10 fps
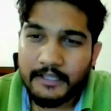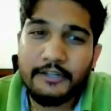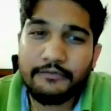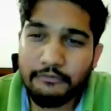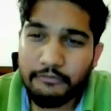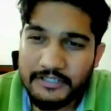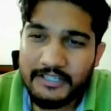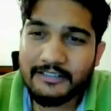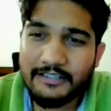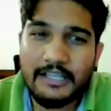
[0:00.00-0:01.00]

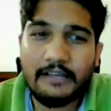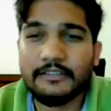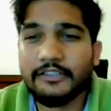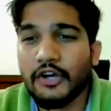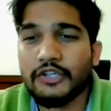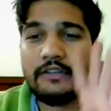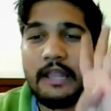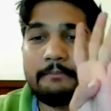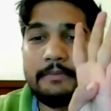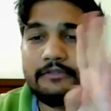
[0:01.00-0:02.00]
influencing the seventh house will
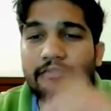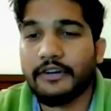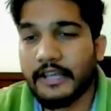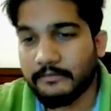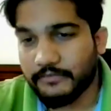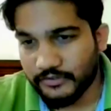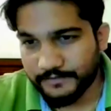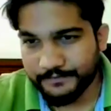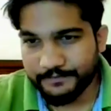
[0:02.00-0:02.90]
happen four times.